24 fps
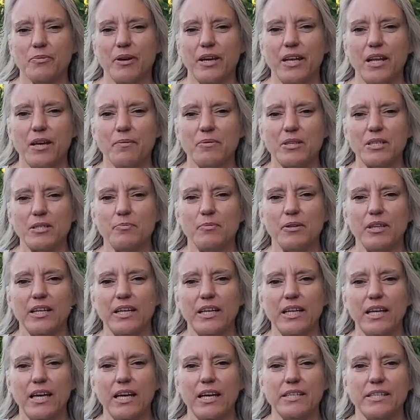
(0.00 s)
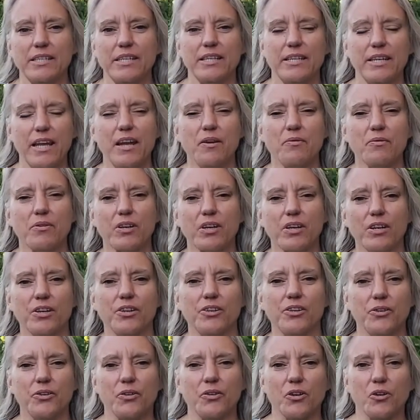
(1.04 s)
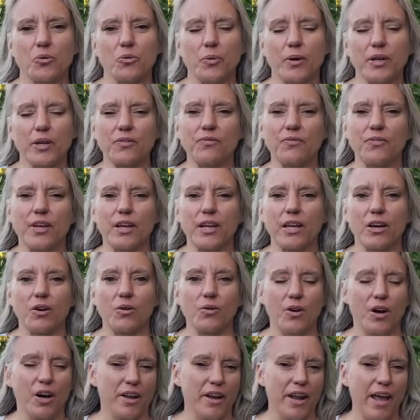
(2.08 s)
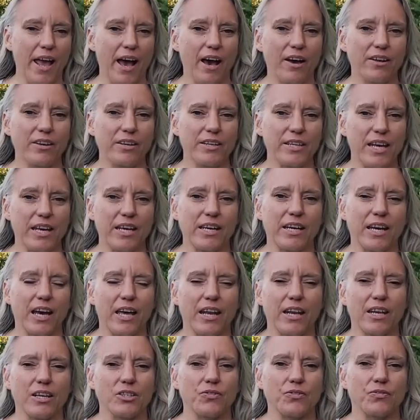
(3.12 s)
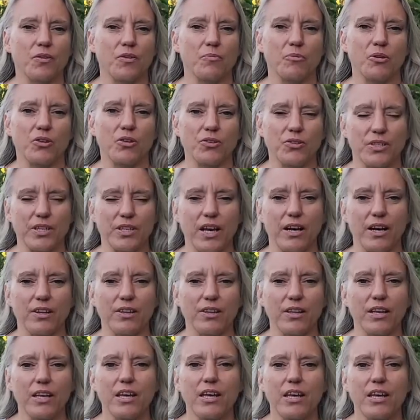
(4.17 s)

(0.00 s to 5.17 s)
My name is Malie, and today we're going to do a quick video on how to take cuttings from Roselle.